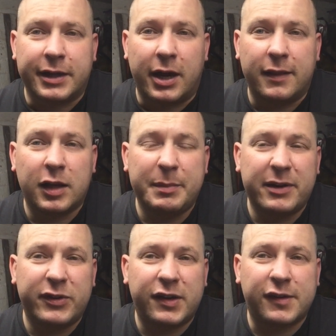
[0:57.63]
Now, a little
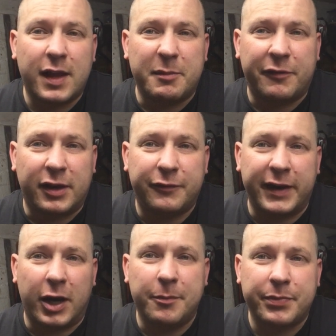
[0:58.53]
bit of a disclaimer for this
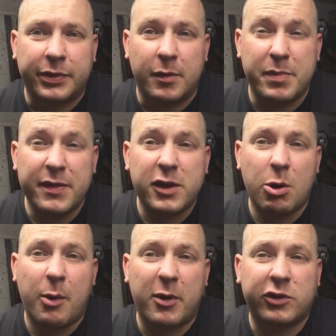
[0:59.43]
video. The bit that
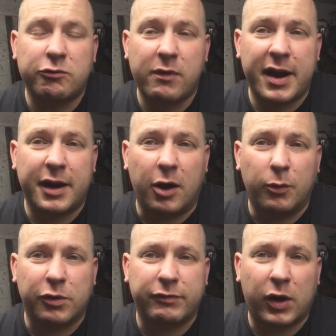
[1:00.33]
you are watching right
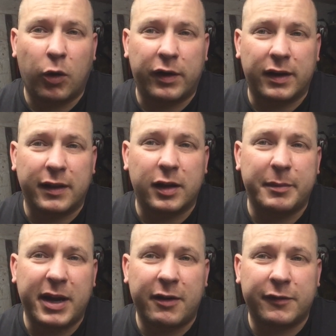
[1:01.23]
now was recorded a
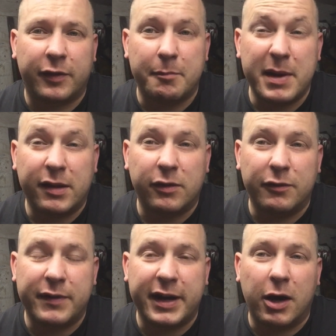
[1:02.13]
little bit after the meat of
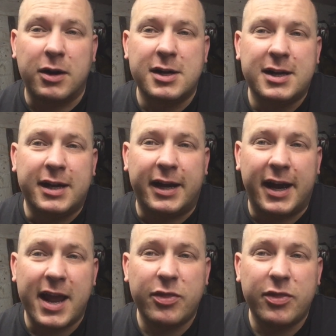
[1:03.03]
the video. Uh,